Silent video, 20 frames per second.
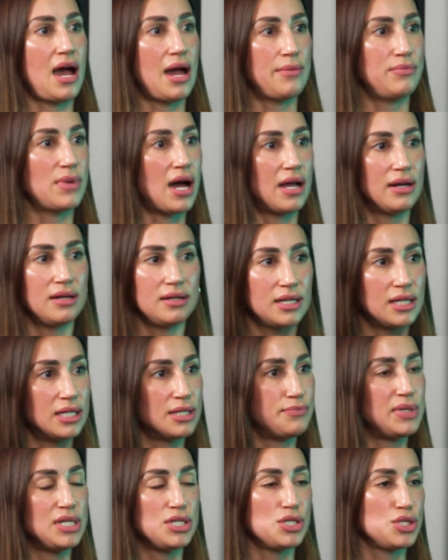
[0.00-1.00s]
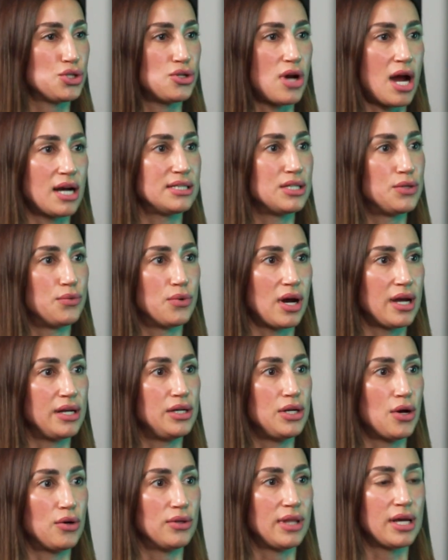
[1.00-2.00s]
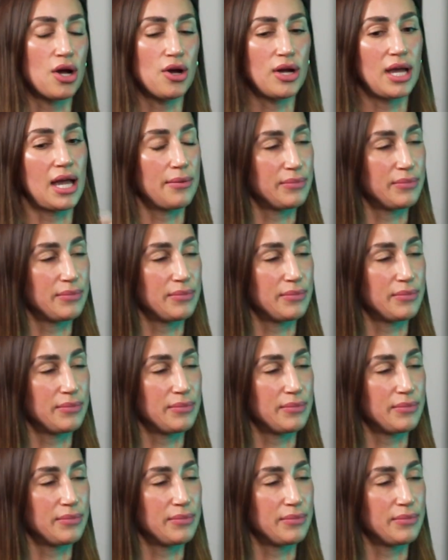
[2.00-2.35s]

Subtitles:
not going to be distracted where I know like, okay,